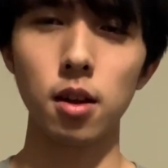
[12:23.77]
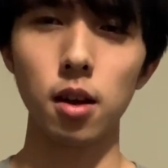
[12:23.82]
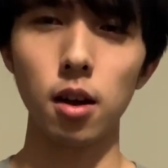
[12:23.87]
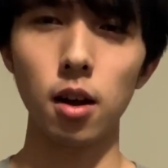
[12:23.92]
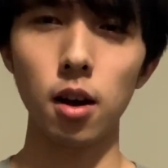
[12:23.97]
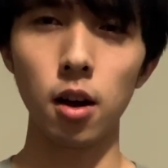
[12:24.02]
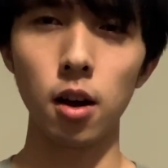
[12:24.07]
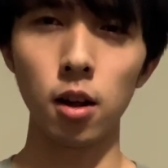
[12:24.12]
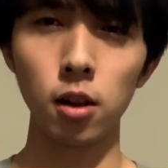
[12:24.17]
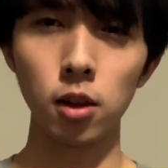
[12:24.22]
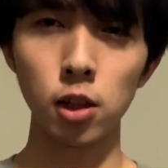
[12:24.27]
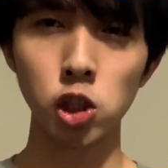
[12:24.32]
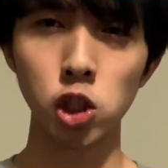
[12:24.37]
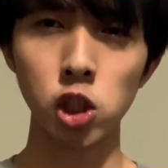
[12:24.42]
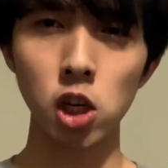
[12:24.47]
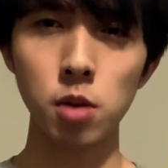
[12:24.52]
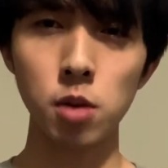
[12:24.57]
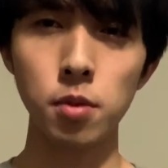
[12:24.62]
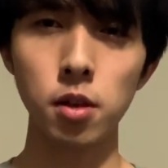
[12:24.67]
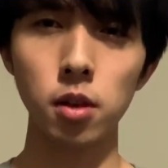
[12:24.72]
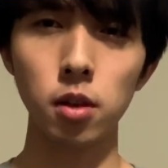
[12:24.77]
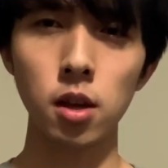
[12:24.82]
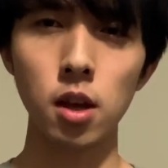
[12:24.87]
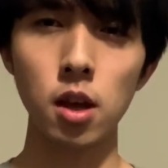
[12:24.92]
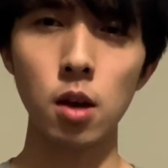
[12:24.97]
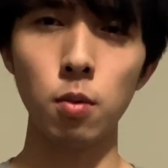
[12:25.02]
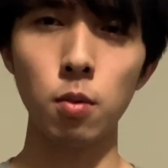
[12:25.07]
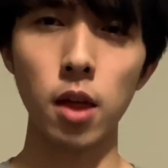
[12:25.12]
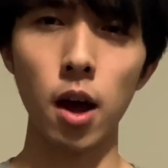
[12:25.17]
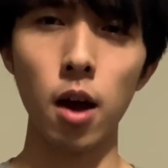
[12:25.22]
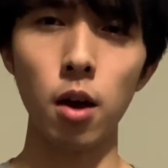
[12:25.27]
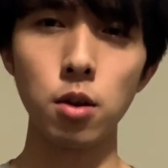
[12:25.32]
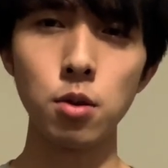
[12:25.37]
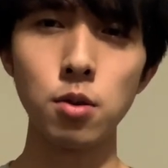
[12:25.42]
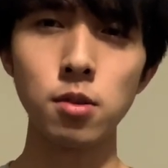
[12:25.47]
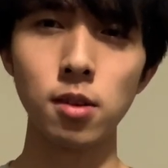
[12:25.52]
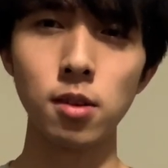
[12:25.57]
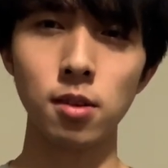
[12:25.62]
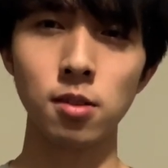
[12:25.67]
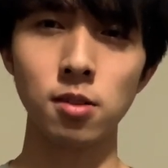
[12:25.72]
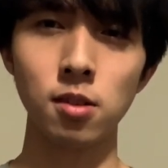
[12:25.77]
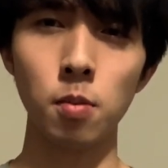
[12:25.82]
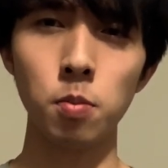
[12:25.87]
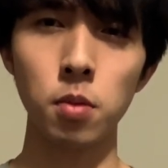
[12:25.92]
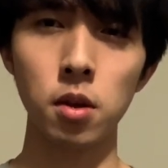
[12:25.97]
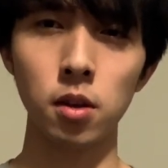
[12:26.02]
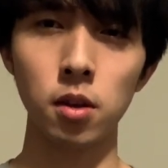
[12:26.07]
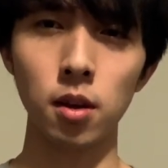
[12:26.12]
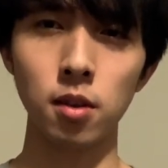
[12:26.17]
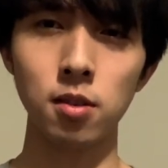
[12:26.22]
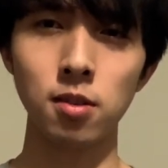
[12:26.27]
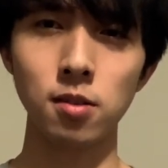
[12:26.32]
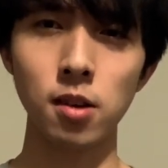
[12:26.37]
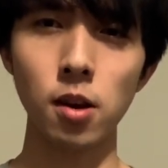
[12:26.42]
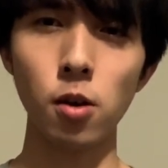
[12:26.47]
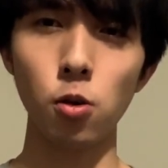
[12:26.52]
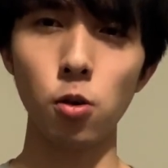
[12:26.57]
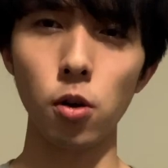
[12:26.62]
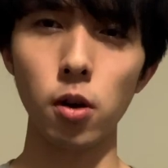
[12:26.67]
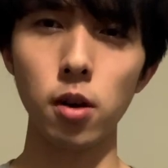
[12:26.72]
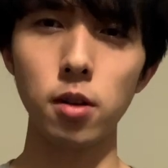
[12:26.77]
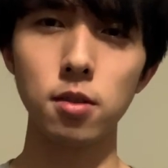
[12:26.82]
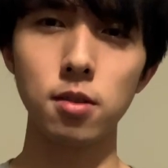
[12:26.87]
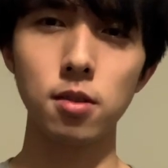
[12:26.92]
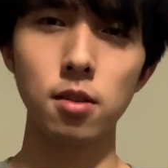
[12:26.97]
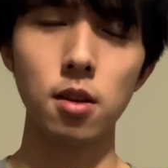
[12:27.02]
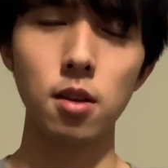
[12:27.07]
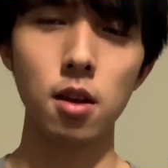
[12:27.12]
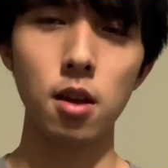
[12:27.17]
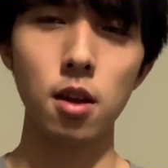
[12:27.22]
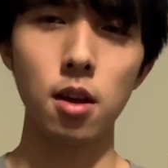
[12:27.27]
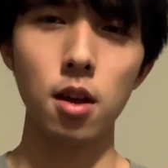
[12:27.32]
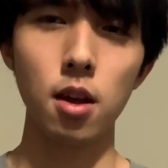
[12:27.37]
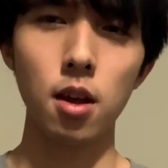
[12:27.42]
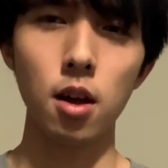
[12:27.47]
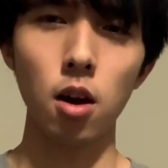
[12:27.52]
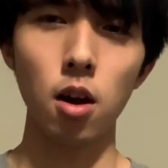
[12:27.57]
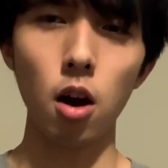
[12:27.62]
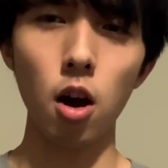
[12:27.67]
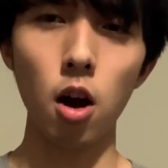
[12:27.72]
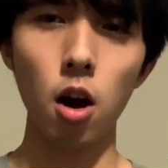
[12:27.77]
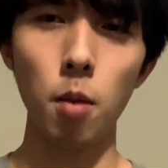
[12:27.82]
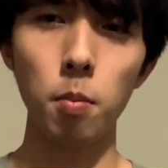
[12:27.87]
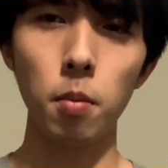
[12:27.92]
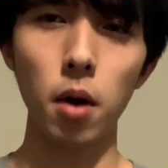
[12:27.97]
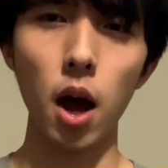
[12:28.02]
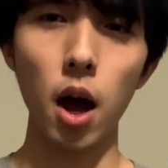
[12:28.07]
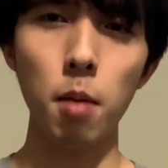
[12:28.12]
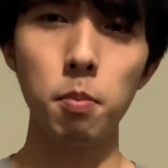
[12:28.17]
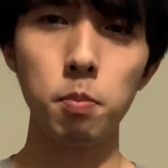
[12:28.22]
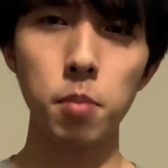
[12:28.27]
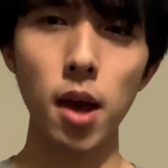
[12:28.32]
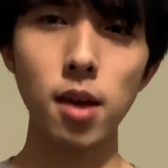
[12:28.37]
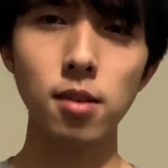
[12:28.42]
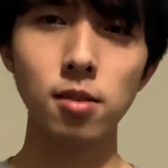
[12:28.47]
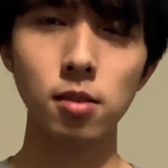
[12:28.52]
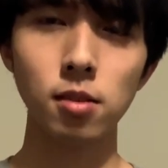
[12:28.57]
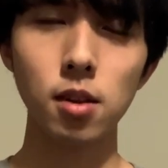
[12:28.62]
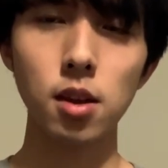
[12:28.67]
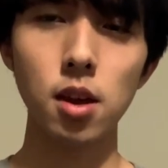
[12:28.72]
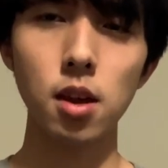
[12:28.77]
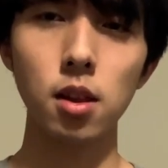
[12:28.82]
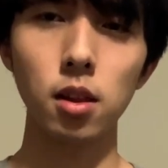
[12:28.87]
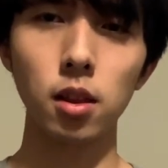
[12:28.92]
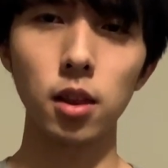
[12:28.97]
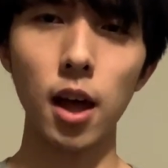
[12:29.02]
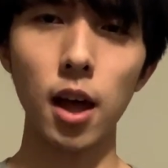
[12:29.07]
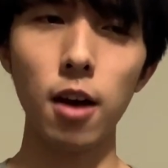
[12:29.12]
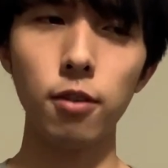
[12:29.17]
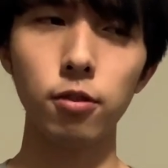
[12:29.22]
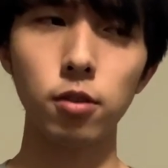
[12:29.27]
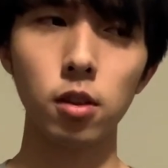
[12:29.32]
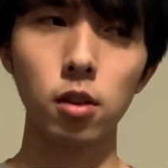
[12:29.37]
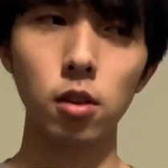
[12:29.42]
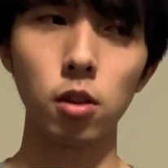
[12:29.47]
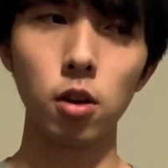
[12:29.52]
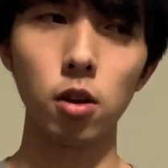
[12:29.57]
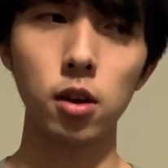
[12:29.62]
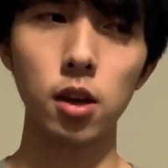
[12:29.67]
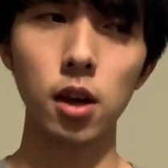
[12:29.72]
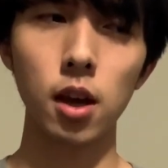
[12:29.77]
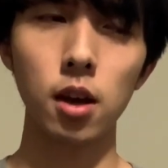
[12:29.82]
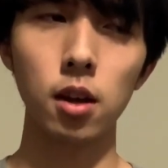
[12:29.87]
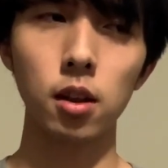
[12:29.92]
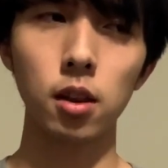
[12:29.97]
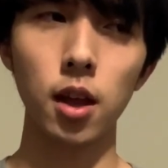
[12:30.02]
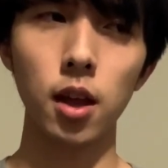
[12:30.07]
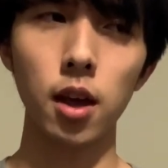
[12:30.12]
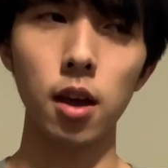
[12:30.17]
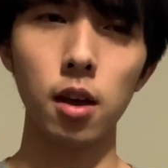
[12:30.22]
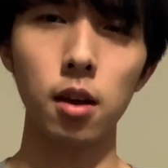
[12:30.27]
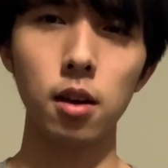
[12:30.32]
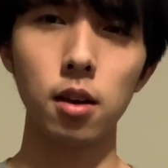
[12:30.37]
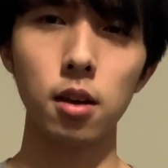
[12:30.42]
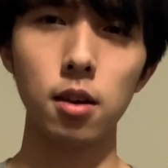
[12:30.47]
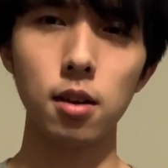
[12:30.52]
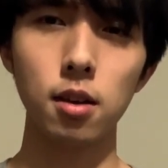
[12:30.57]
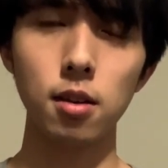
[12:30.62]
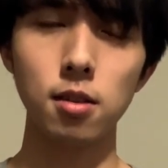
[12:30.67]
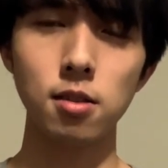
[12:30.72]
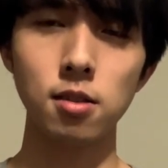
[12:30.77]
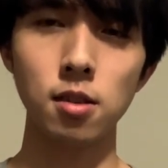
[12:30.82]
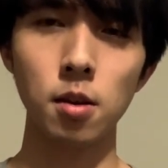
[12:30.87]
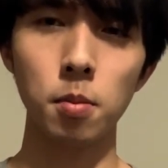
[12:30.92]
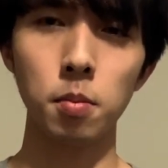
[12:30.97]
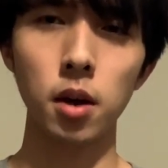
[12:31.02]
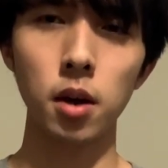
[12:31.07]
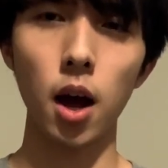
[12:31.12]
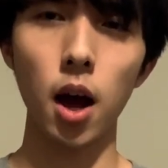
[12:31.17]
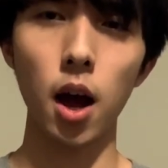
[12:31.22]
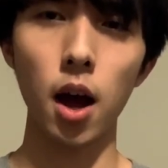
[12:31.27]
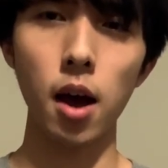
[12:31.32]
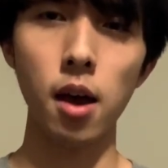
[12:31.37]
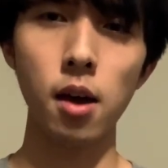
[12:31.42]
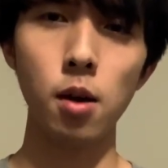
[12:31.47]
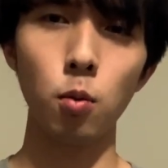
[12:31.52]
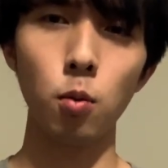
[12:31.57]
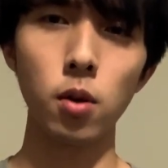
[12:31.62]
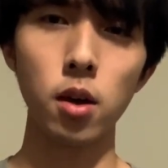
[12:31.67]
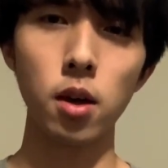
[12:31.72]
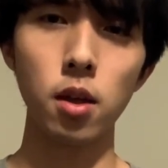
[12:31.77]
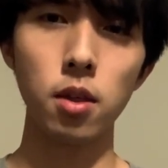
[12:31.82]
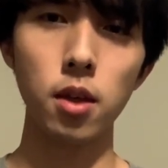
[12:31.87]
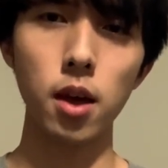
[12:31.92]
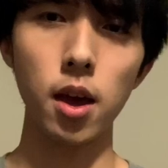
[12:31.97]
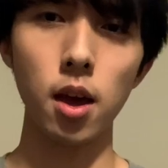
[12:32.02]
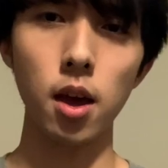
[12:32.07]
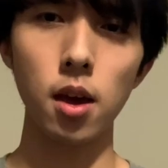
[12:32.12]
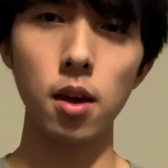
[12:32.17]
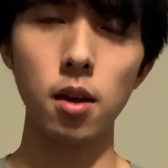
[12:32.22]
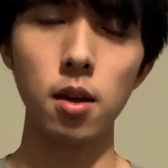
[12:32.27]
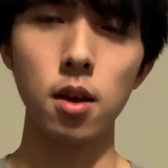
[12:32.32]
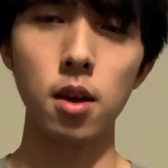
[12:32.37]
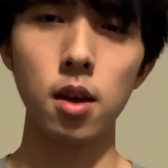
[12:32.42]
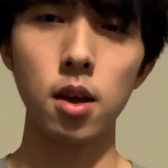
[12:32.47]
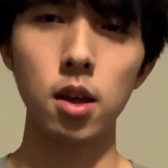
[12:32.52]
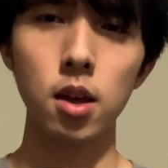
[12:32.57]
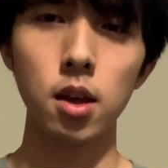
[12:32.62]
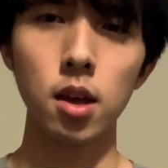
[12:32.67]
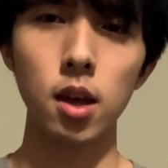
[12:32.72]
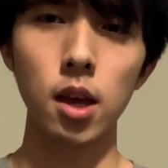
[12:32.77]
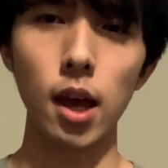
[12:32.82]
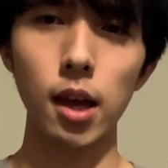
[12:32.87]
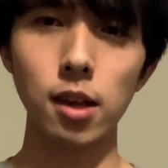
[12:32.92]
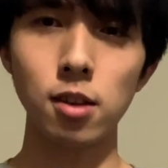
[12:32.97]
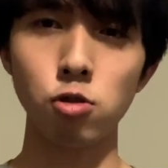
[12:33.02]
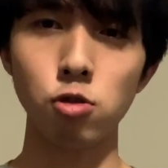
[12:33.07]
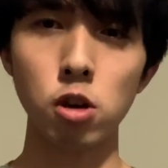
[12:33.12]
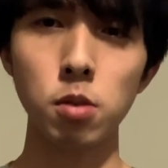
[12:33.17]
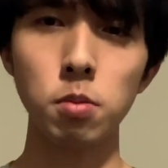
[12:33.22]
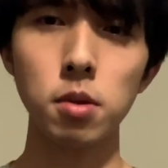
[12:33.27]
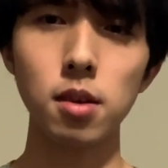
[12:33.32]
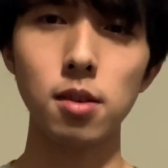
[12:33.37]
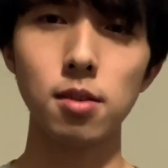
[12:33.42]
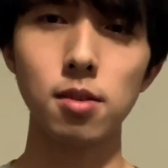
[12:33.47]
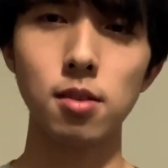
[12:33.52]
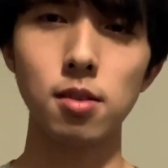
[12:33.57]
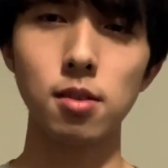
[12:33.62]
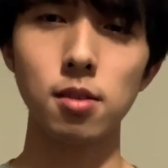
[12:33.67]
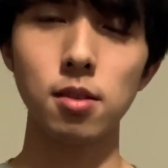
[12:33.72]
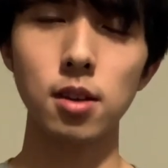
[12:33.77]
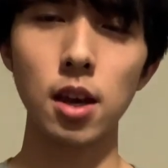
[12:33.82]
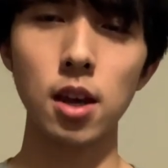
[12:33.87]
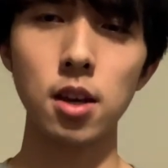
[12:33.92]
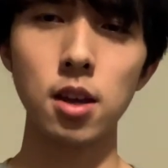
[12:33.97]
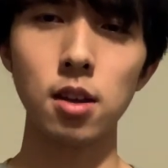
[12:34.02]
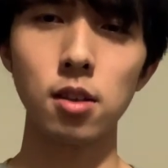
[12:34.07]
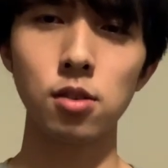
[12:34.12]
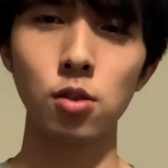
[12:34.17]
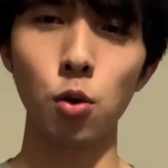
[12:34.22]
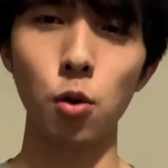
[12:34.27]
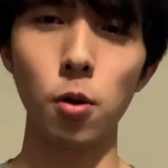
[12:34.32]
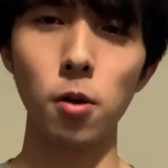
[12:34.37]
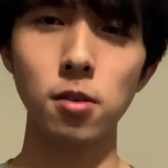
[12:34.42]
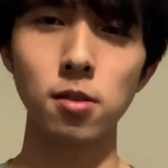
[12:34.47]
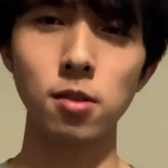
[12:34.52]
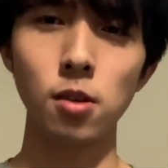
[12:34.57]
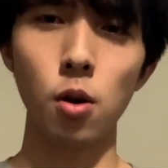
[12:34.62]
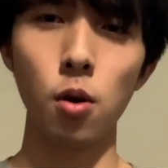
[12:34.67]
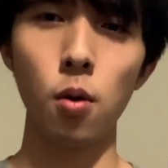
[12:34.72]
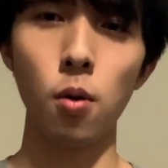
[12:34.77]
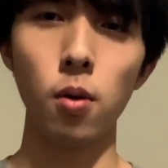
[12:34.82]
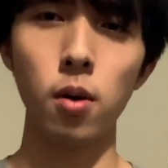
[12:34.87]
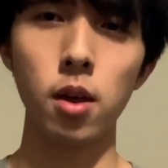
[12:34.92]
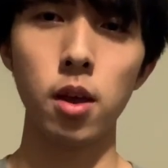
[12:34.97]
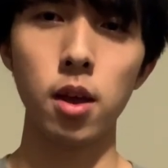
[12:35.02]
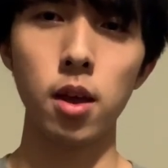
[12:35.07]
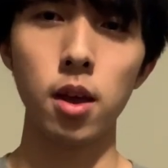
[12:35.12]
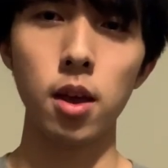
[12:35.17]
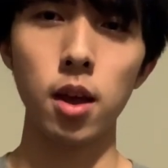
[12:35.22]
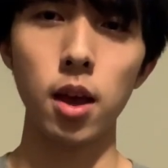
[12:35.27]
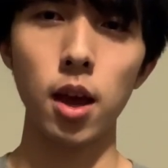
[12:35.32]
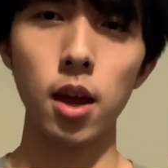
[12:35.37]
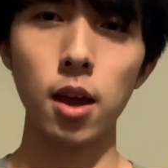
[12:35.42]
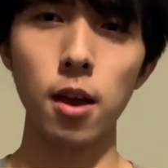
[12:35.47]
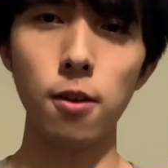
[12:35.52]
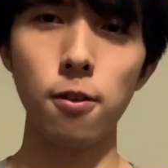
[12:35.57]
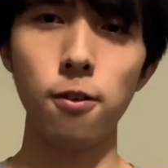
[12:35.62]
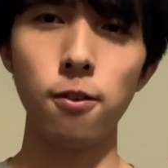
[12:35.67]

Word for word: uh, legitimately without using something like steroids, um, I'm basically left looking like some guy with a extremely skinny torso and a